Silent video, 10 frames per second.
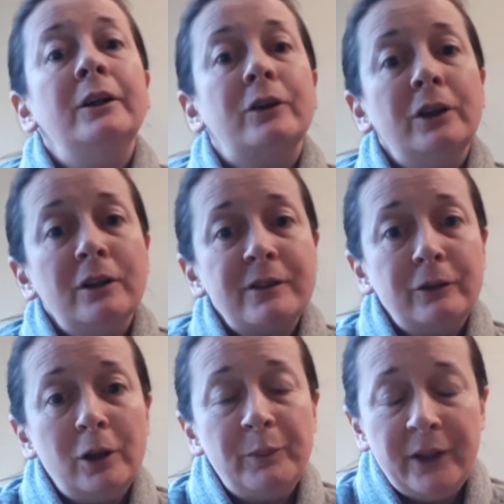you can also
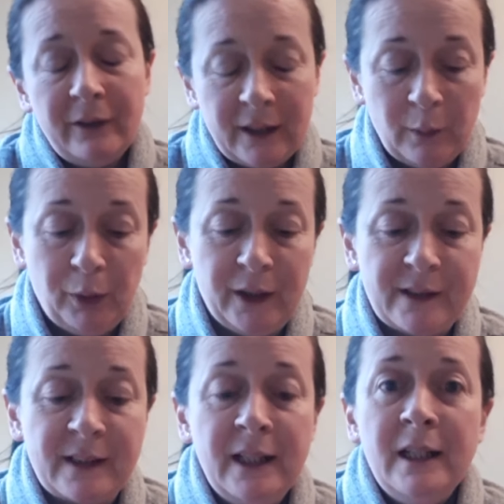rub their little
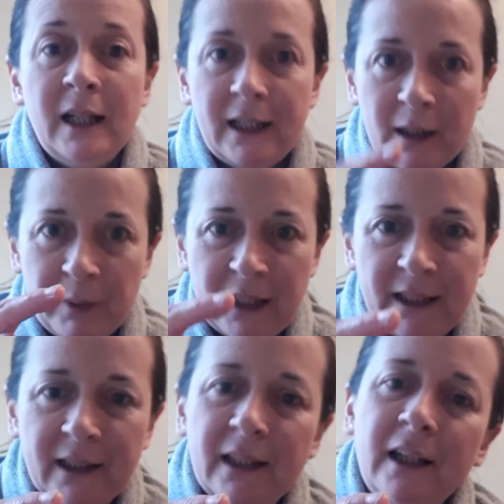points. It'll be
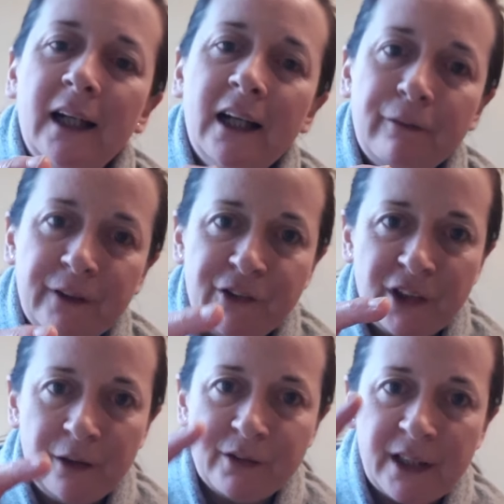like a half inch
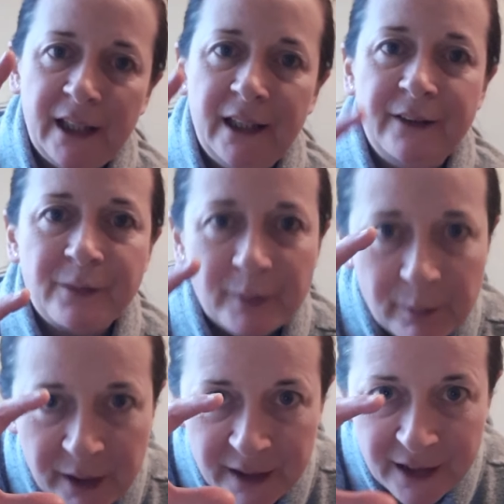out and
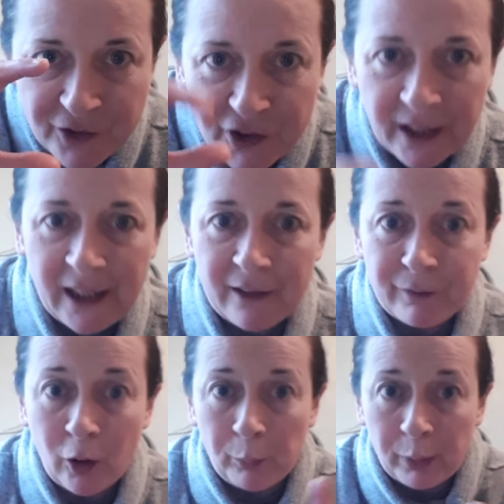maybe an inch and a half
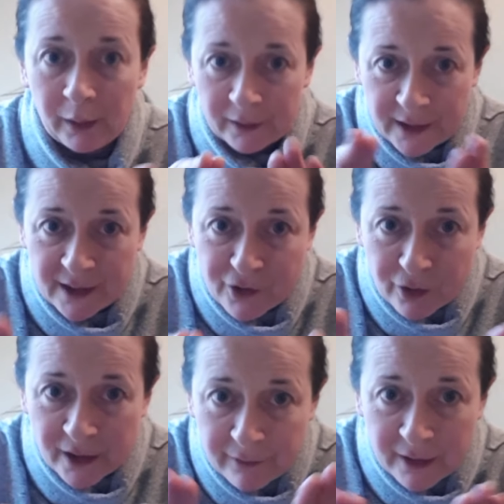up on kids. You're
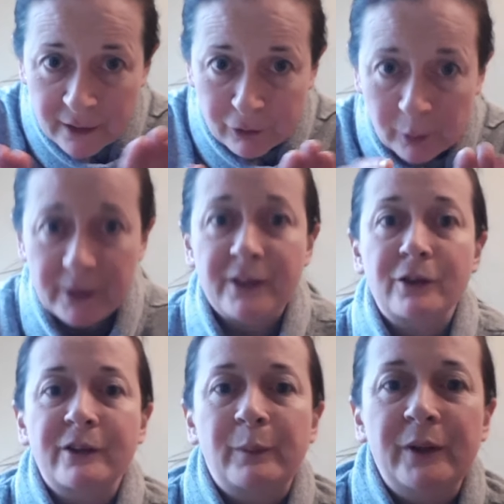going to give a little rub into
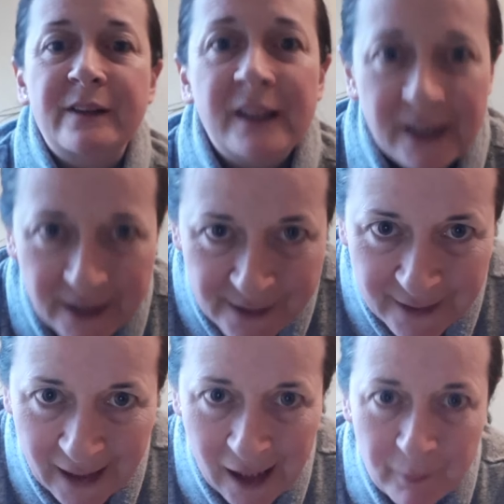those points to
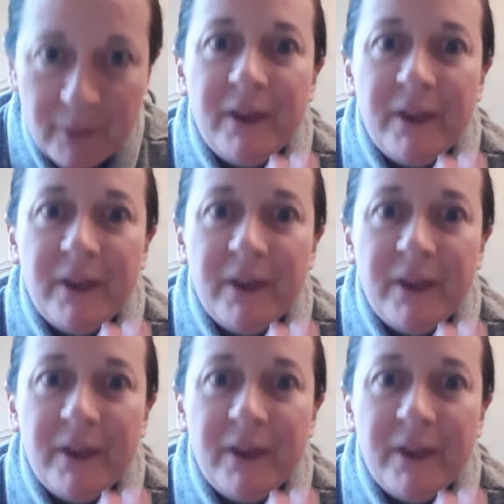calm them